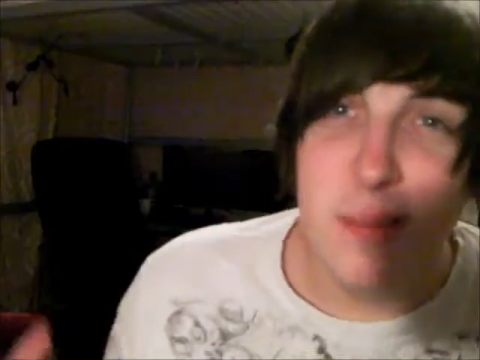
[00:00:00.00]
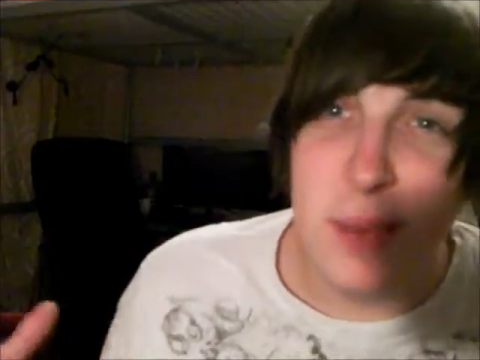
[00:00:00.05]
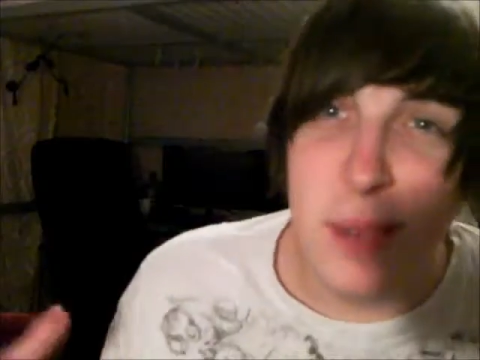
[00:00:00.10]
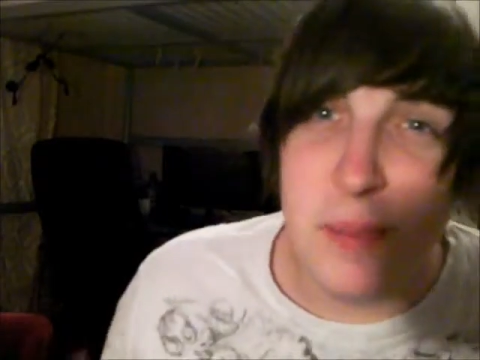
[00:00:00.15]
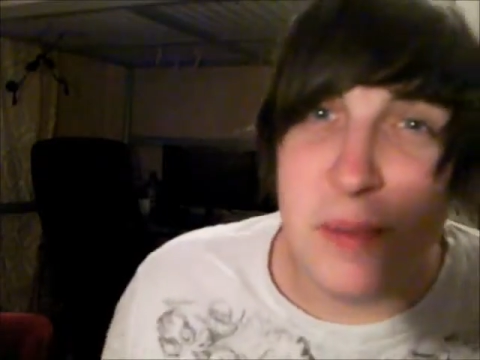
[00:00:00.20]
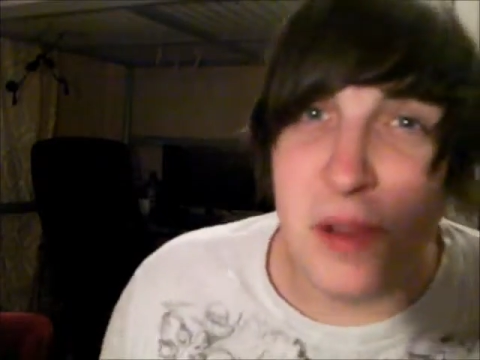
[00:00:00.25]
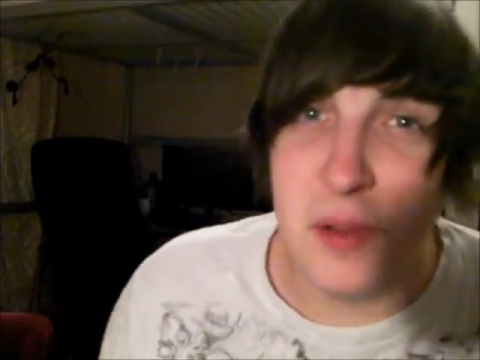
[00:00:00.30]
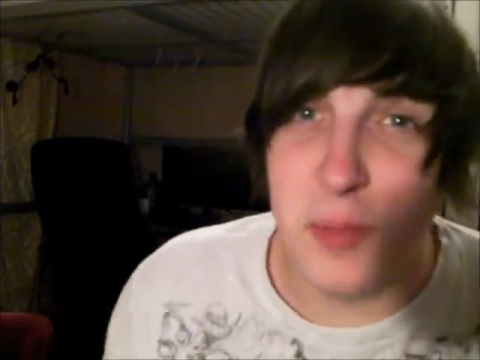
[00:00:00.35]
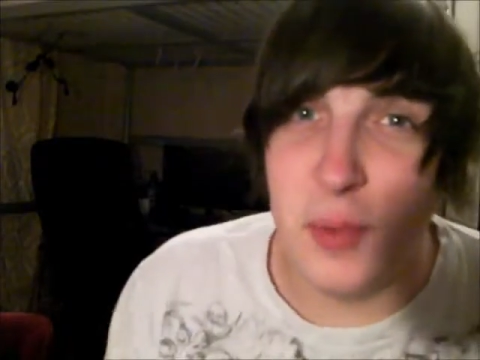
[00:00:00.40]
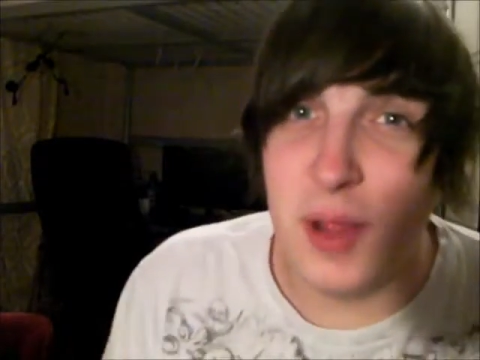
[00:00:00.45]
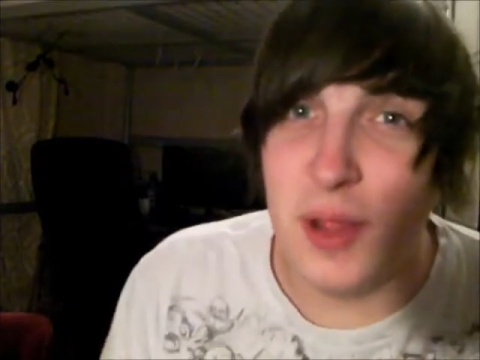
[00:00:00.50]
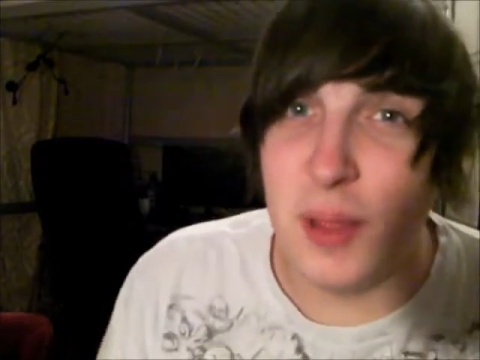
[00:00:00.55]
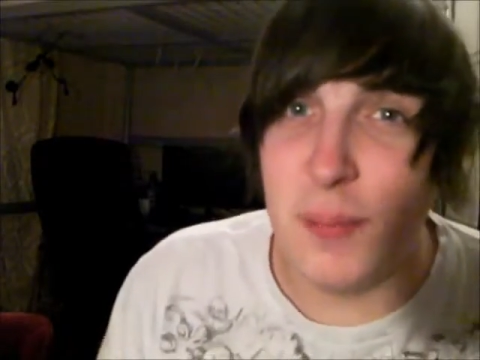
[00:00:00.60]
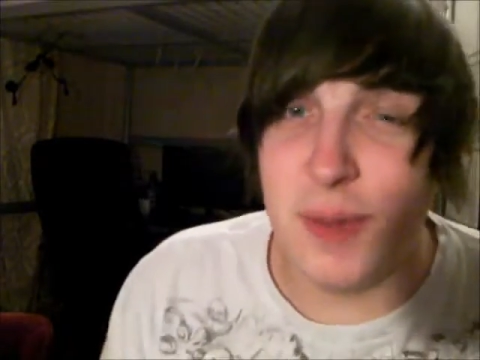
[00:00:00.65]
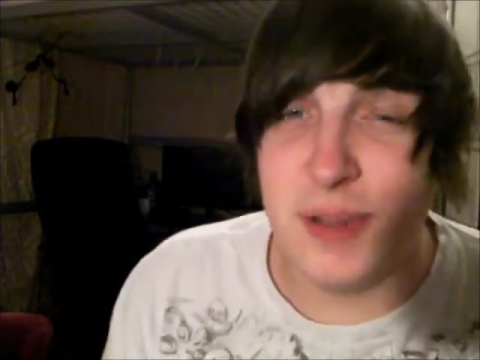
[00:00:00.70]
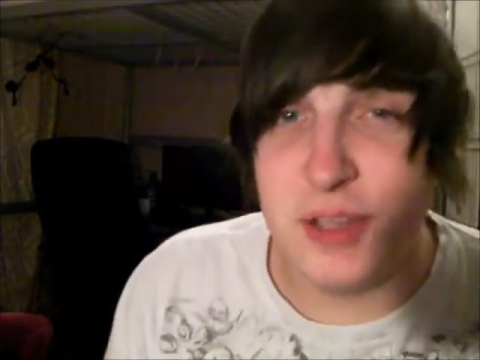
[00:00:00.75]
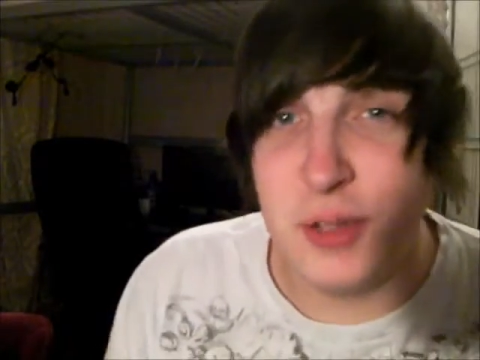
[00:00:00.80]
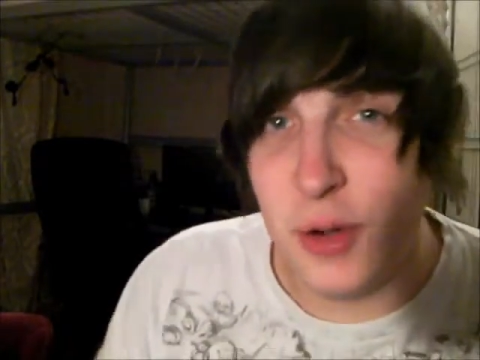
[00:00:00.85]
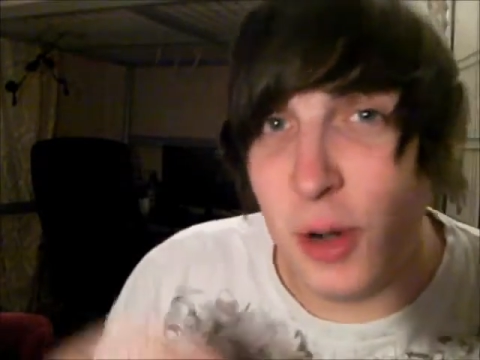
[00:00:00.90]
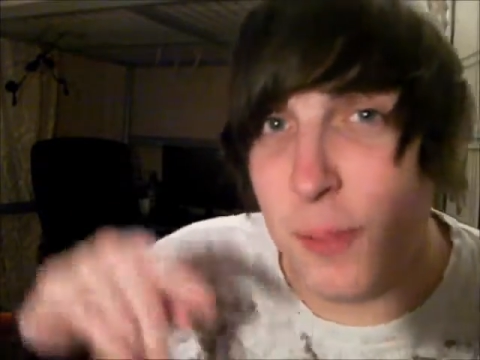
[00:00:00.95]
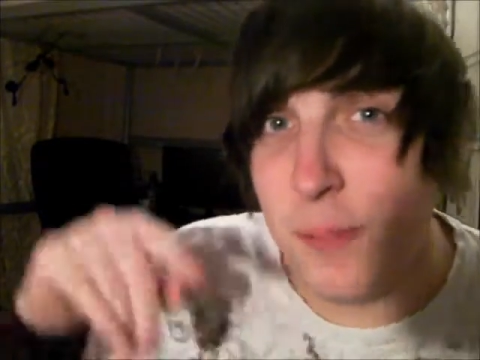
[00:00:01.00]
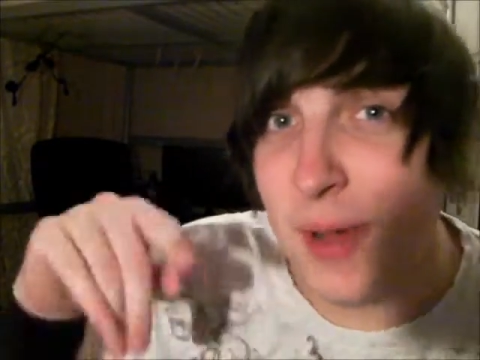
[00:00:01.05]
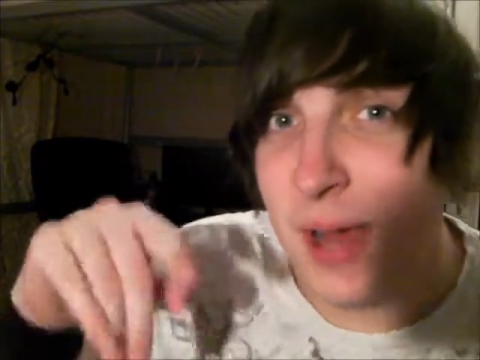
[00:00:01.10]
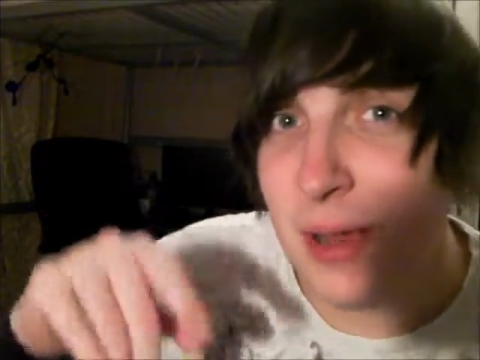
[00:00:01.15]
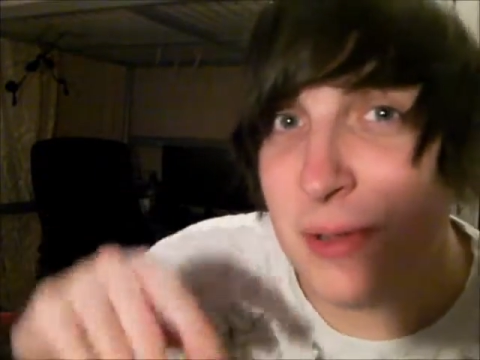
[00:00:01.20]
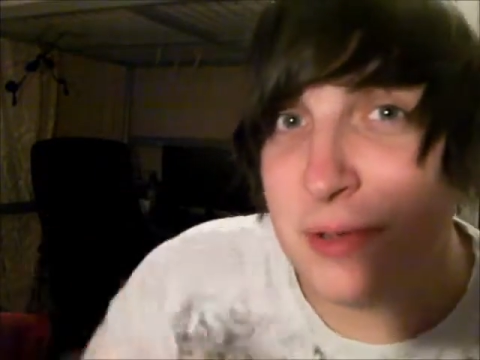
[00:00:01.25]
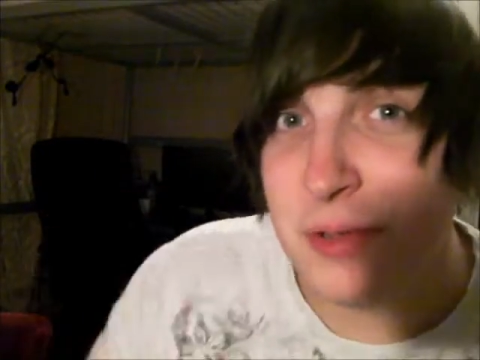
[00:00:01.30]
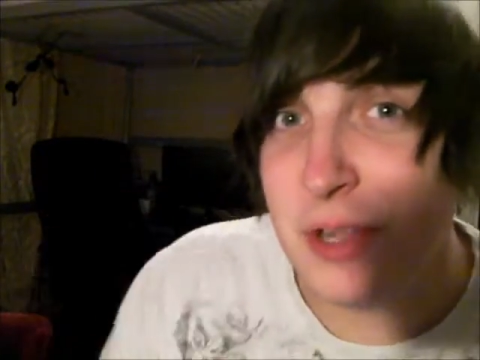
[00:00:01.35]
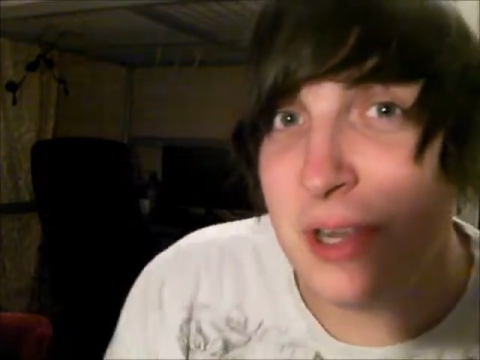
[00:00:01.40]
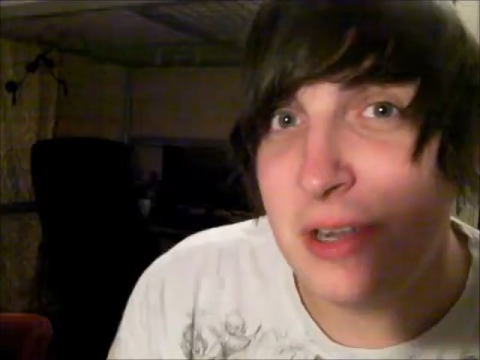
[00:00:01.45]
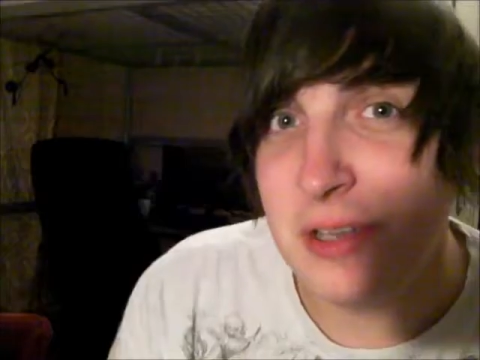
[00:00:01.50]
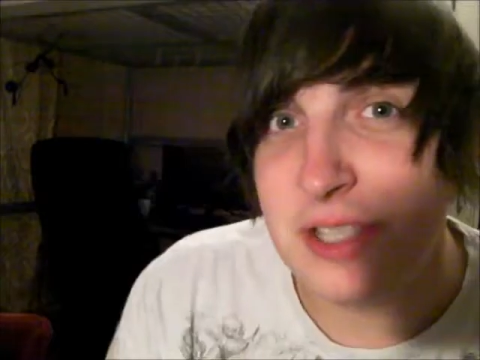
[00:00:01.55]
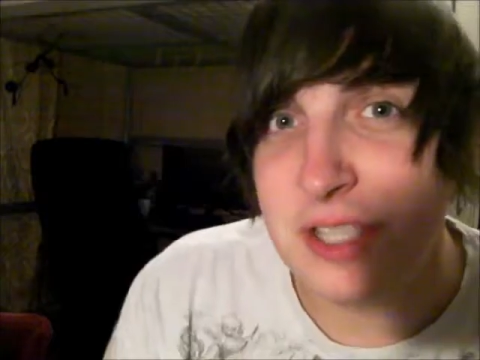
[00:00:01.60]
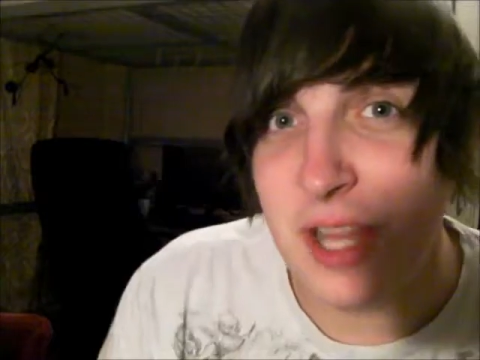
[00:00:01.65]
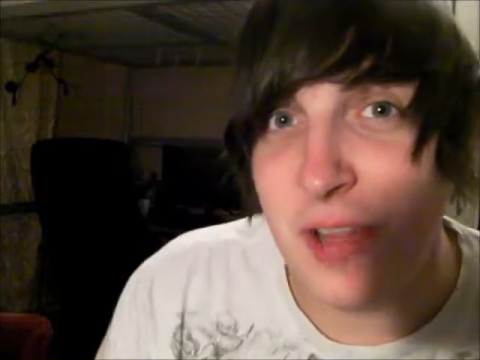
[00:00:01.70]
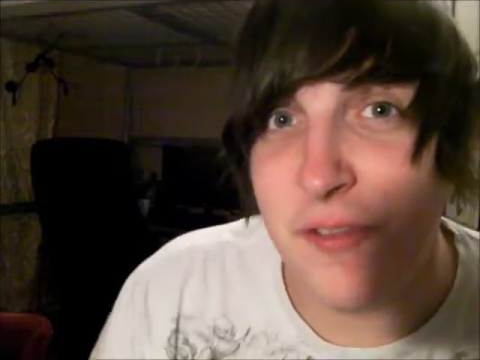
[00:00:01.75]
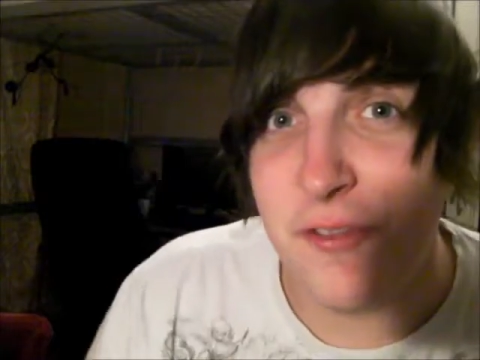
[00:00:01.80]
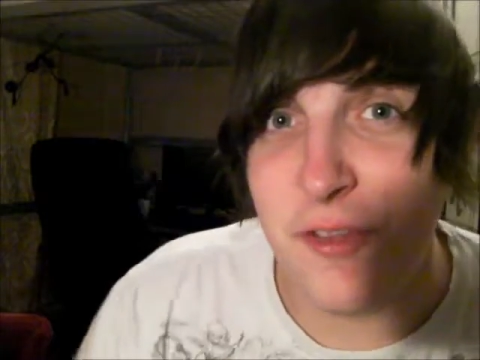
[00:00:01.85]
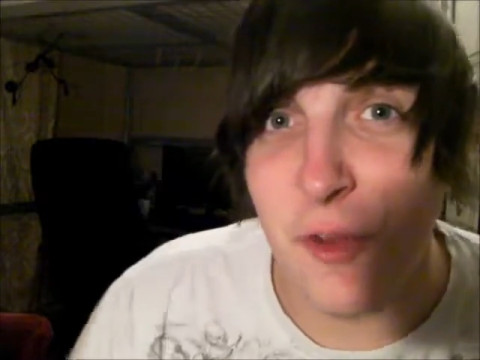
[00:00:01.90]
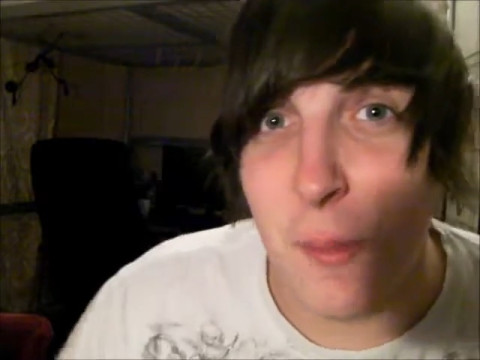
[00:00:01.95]
Maybe not really, but you're about to hear
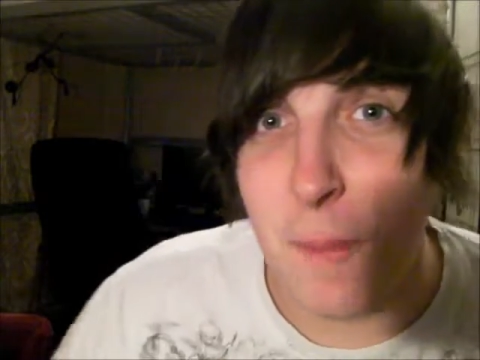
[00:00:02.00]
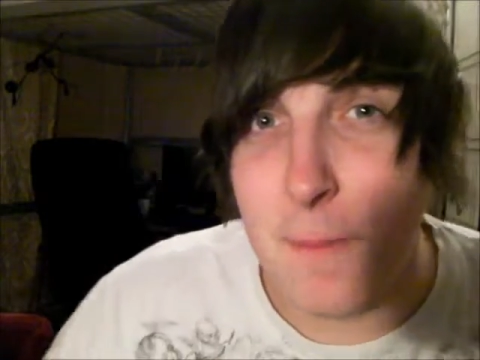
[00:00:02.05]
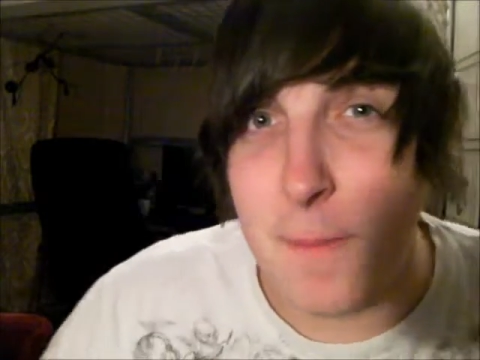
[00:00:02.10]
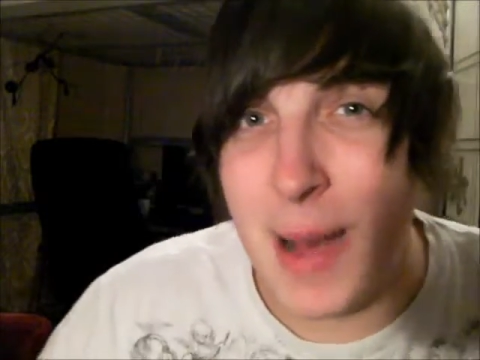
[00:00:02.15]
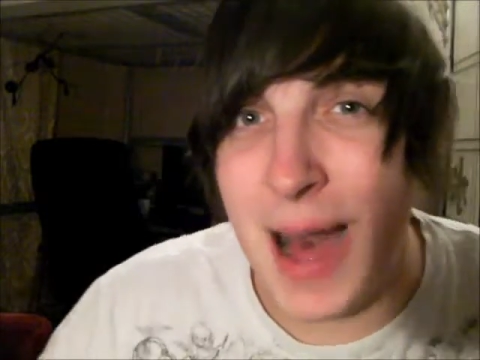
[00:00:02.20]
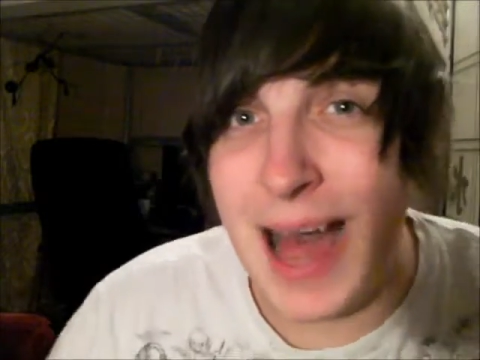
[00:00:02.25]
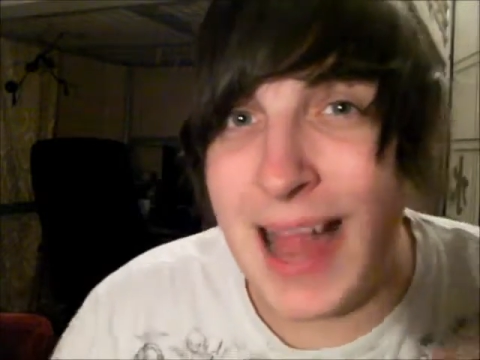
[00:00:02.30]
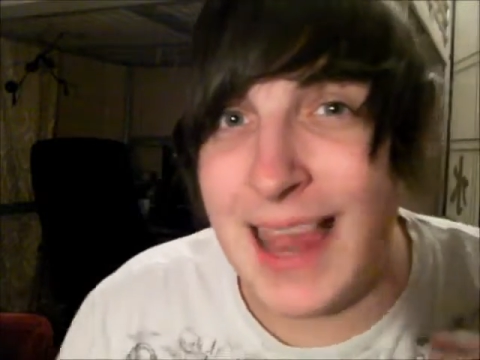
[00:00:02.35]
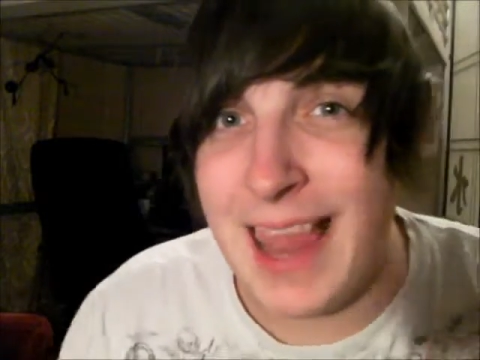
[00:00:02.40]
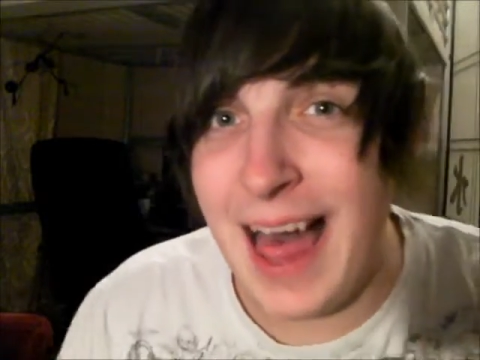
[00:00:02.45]
stuff from my